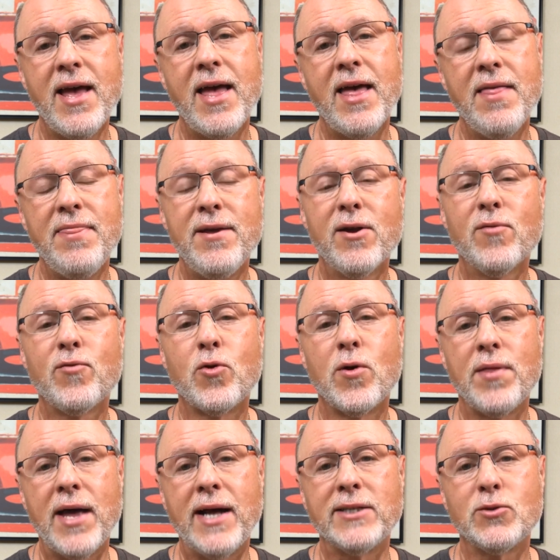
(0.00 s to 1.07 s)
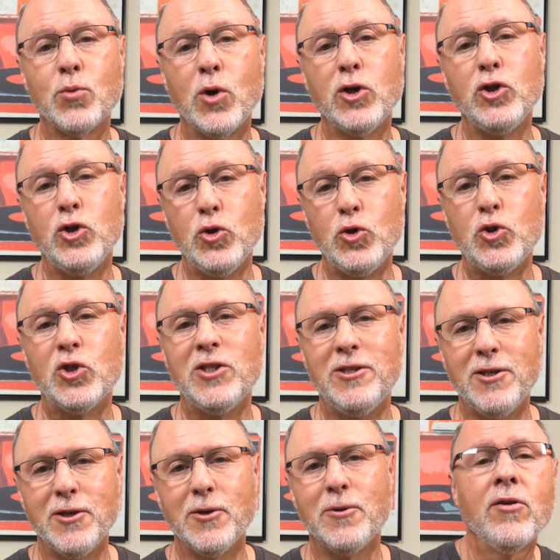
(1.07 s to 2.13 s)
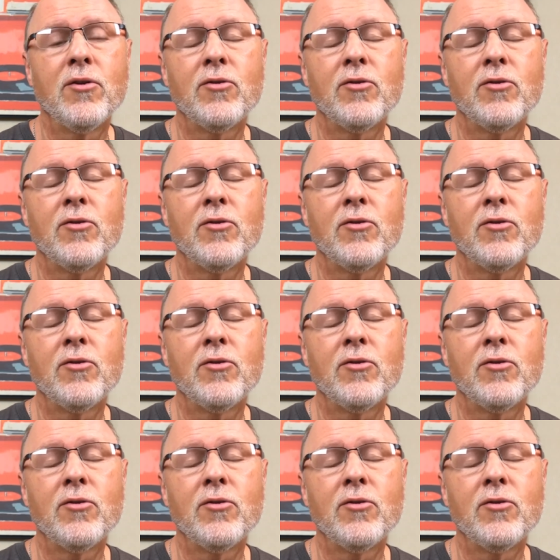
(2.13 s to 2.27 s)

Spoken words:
and therefore that's what you should do.